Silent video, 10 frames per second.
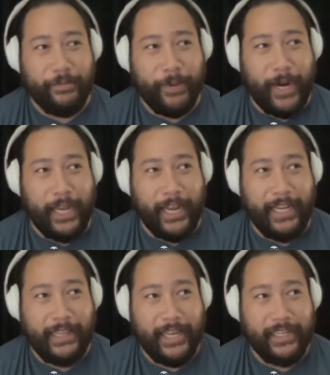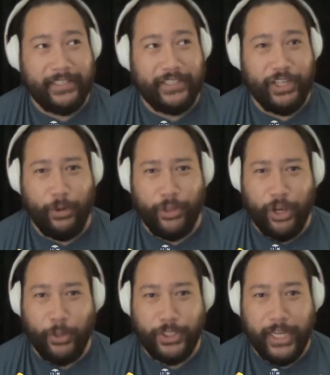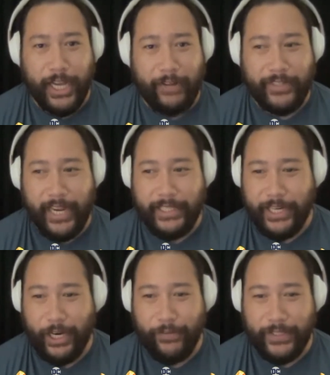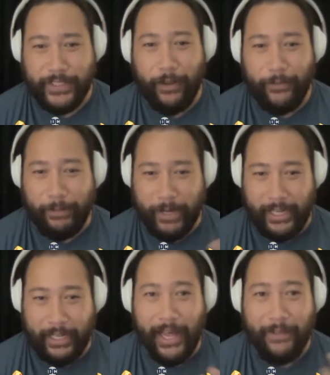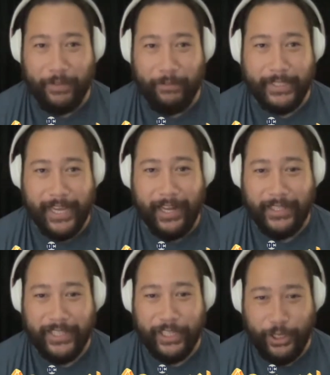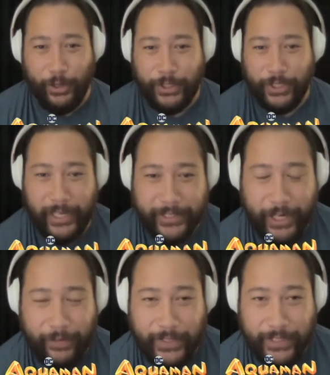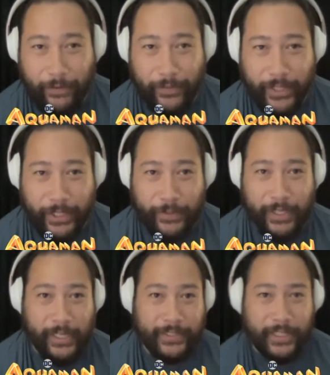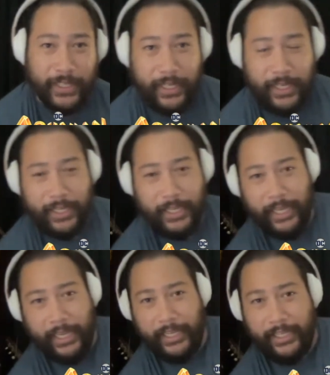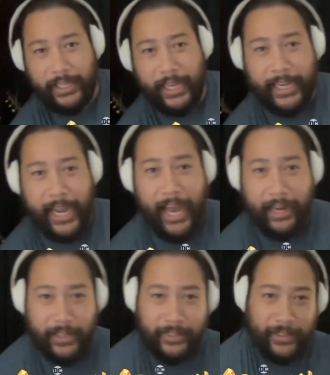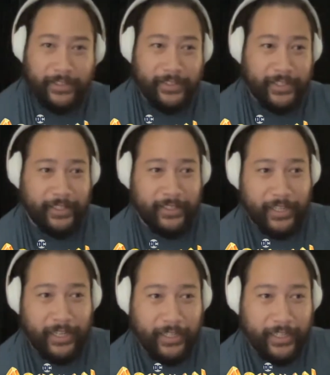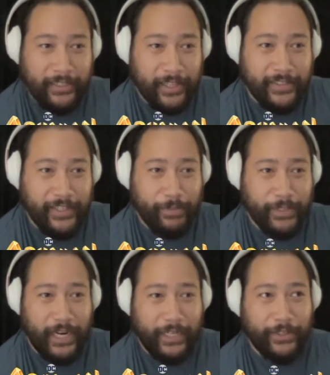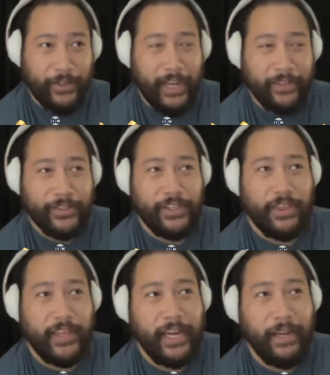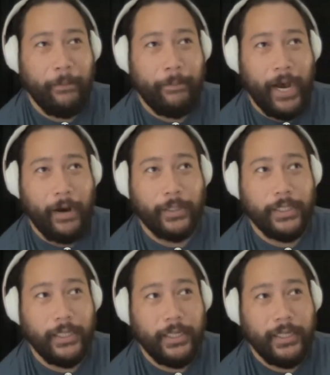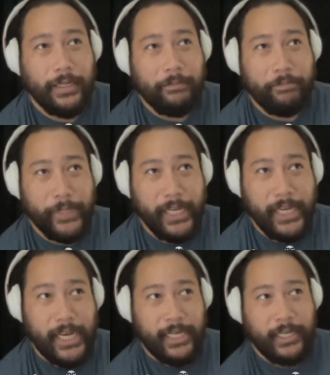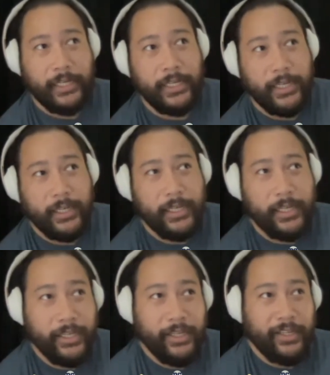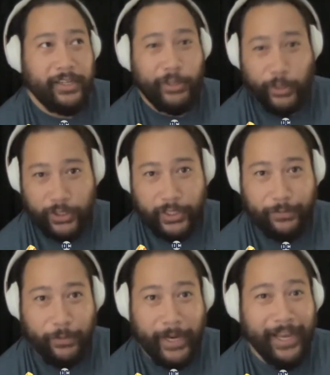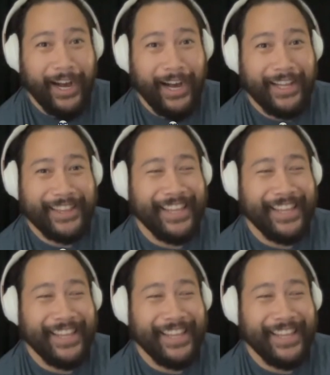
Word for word: but I like that it's you know the ocean kind of takes care of itself. I mean, like a lot of the mentality is like the ocean takes care of itself, and then you realize right. it it can't. It does need it, it does need a protector, and there's a thing about being usually for me, uh,